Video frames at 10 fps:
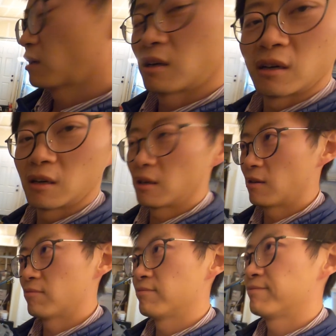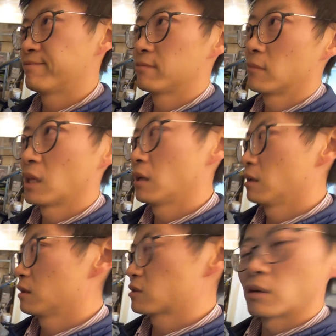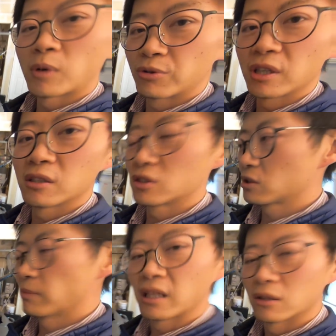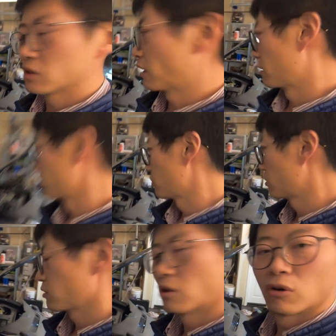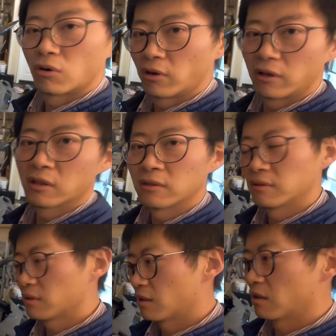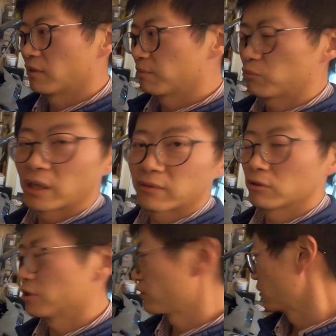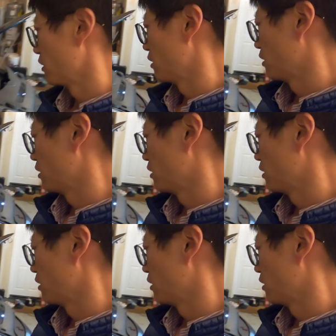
Some are really just maintenance items. So oil, brake fluid,